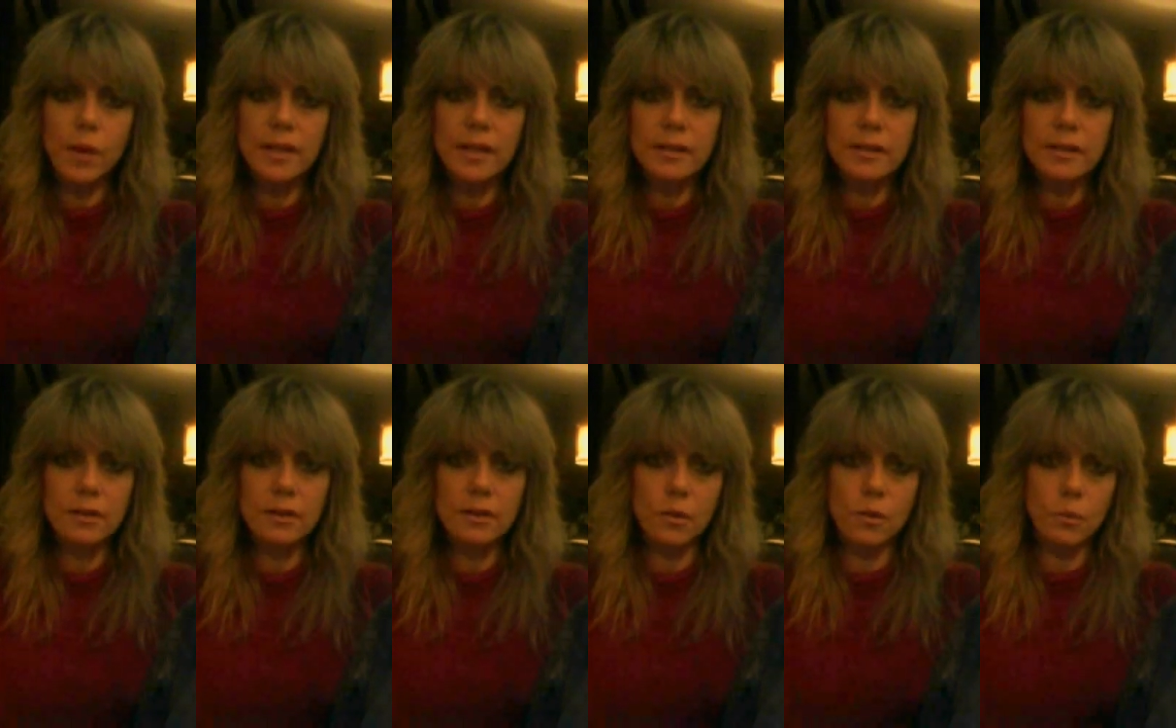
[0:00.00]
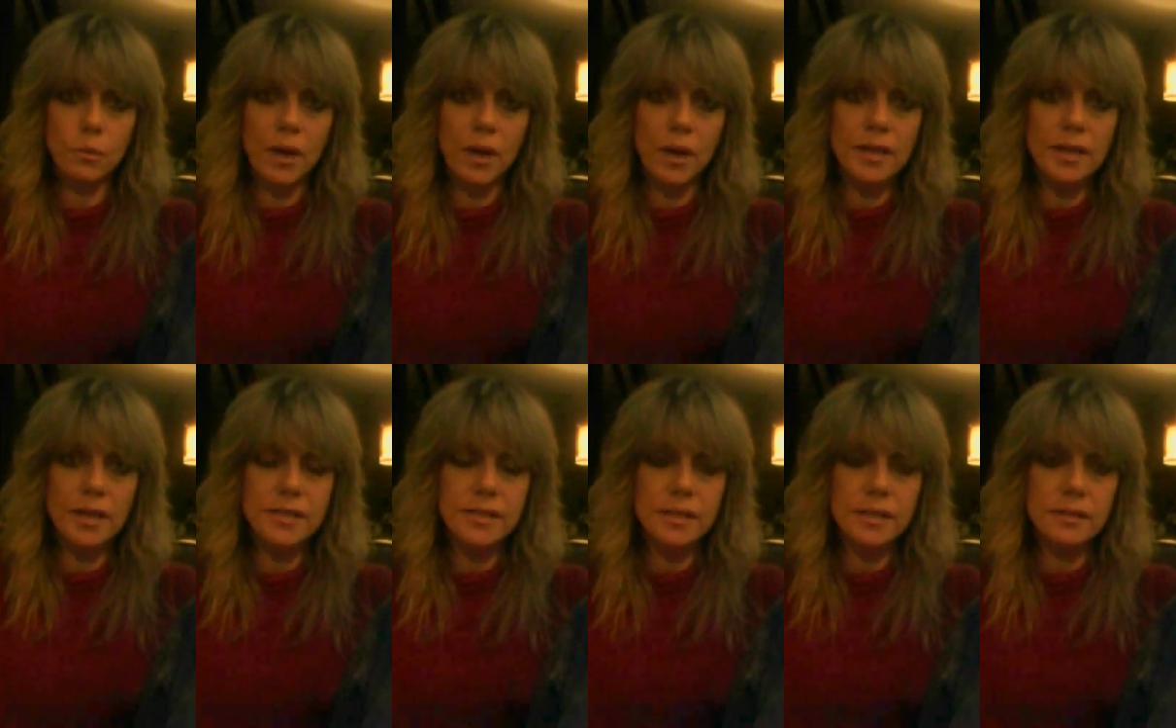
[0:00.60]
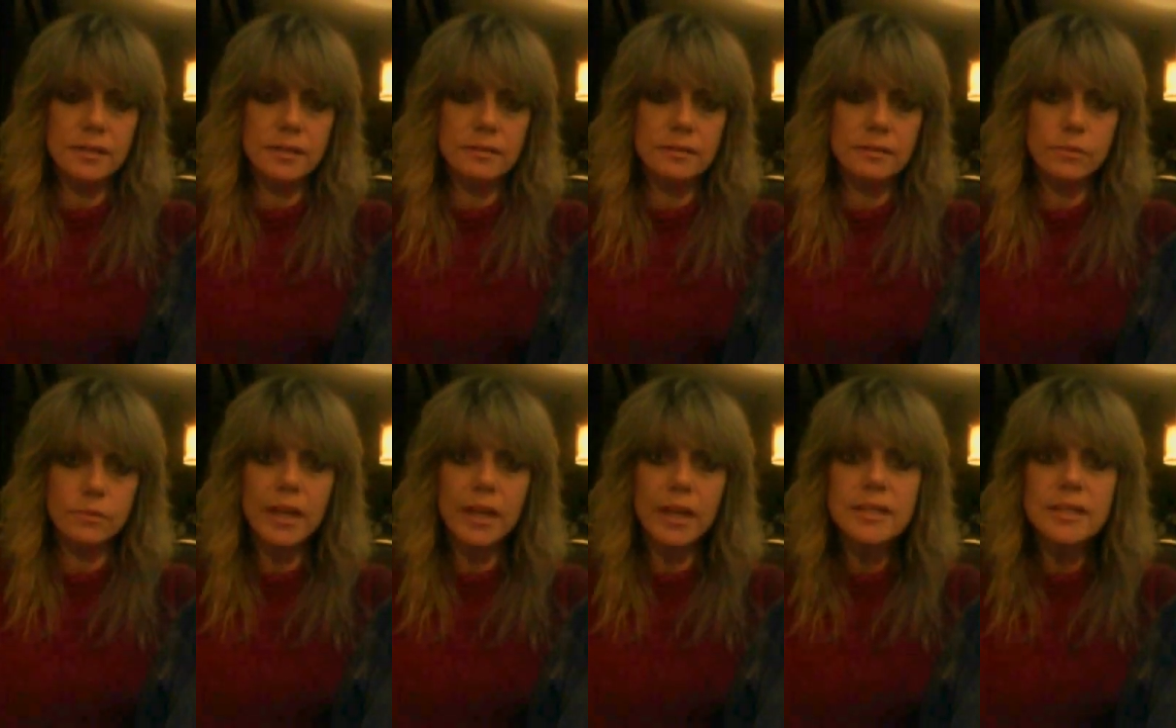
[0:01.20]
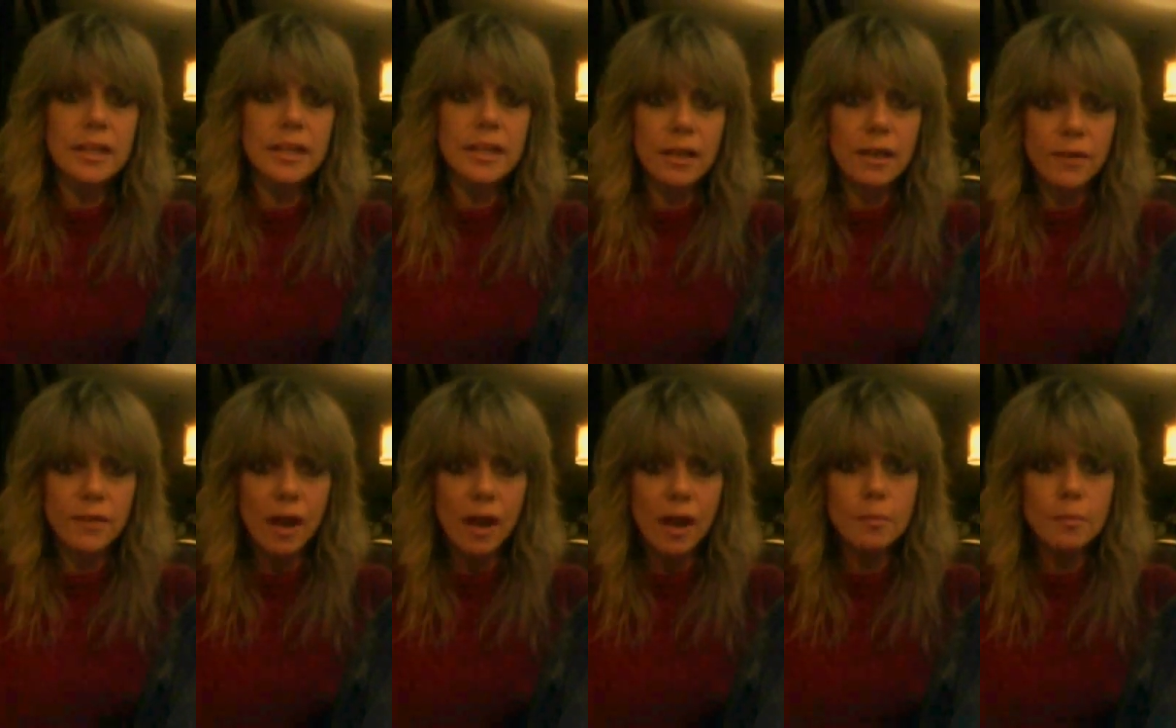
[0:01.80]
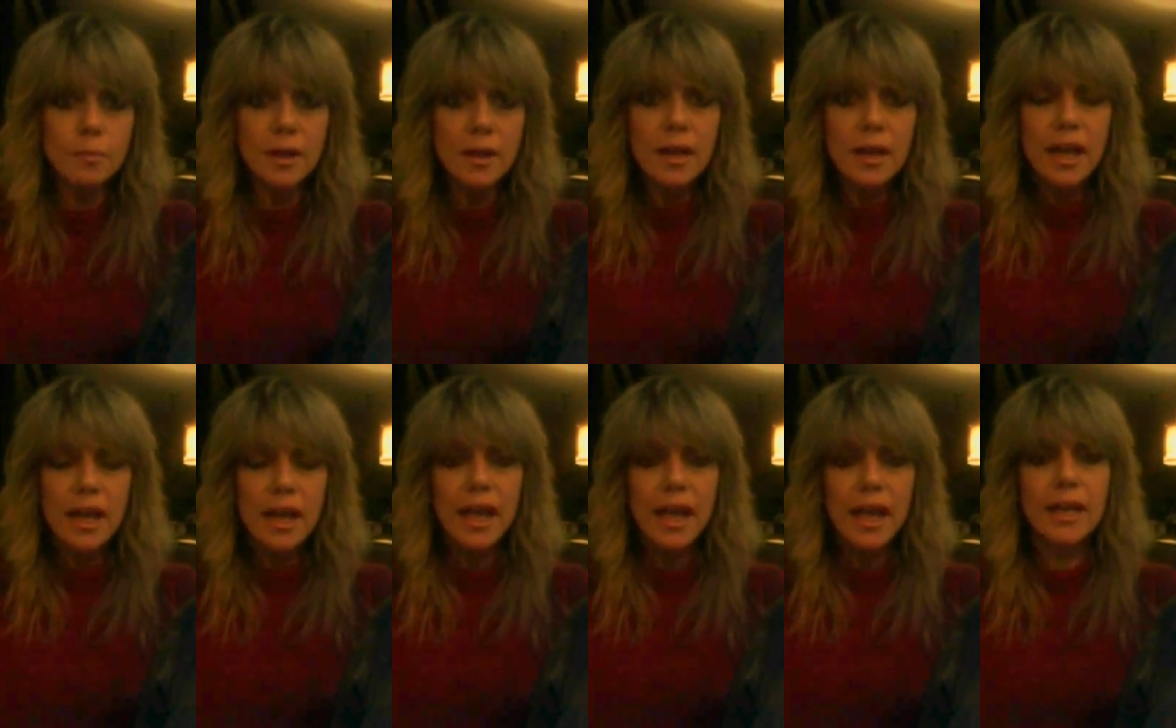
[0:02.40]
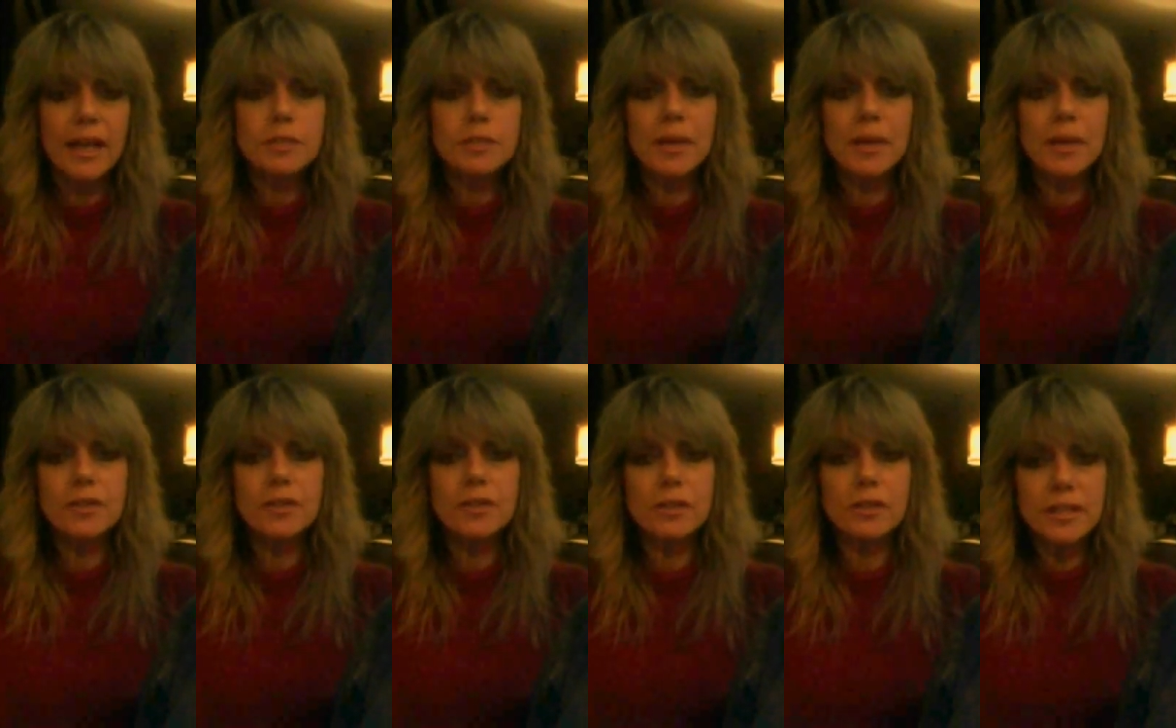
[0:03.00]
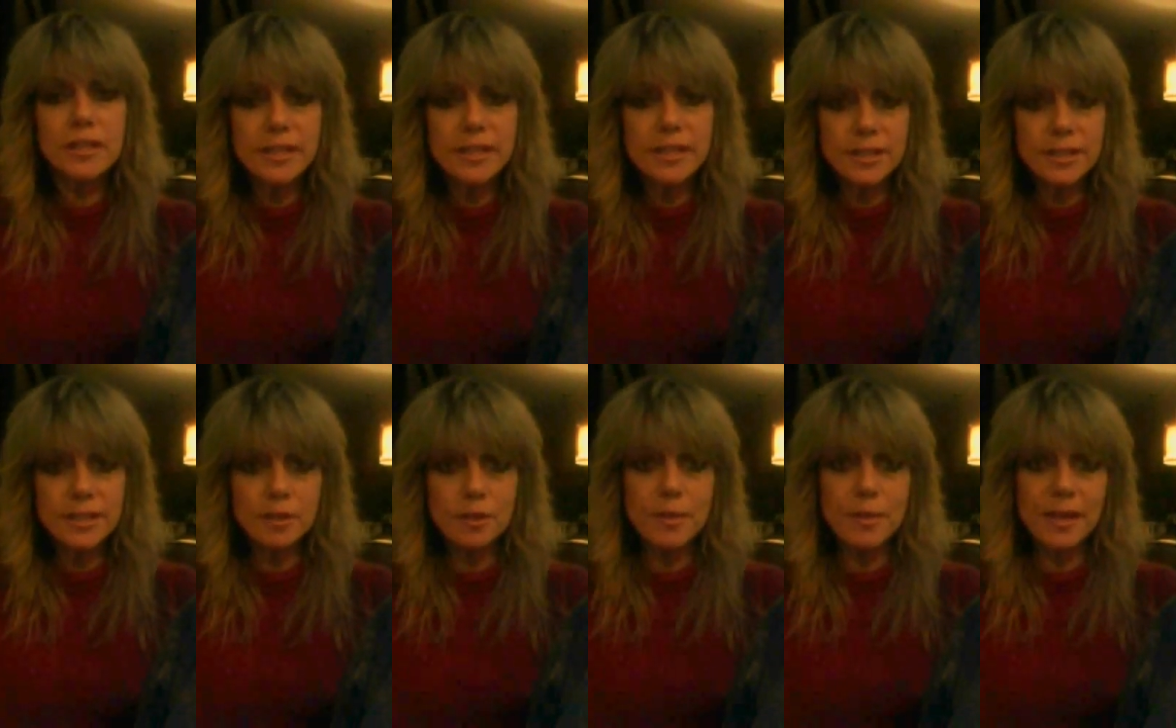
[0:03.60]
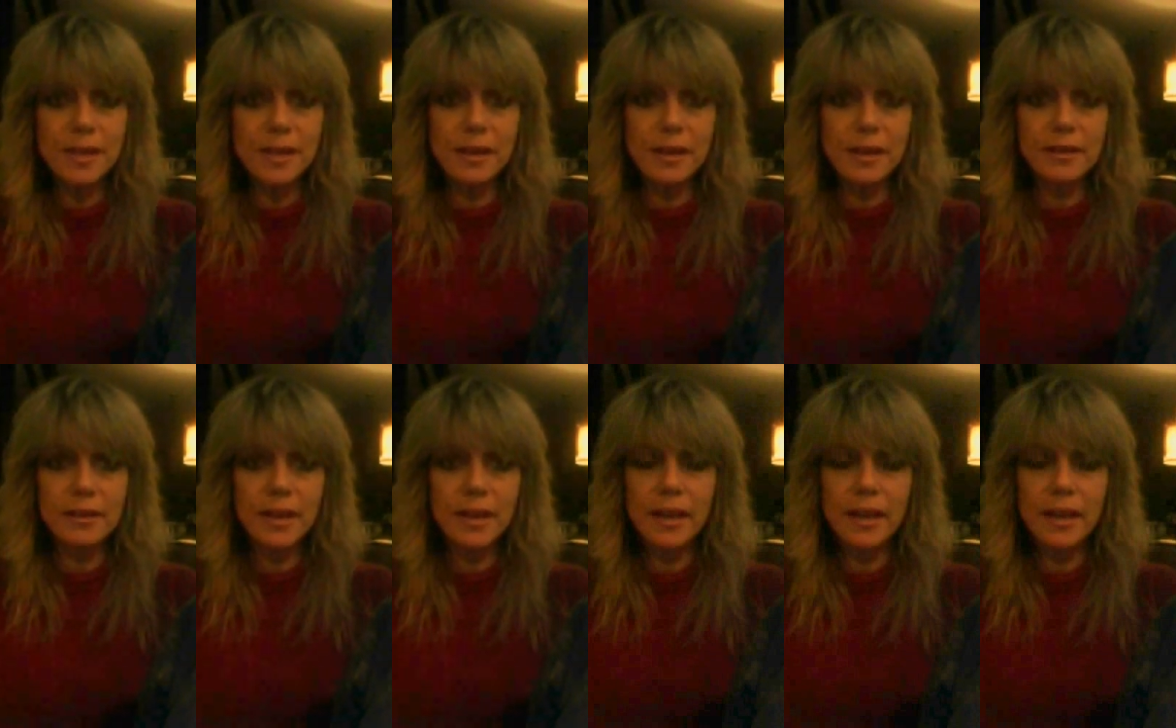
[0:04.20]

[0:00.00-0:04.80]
why doesn't he give up? And it's because you're listening to the media.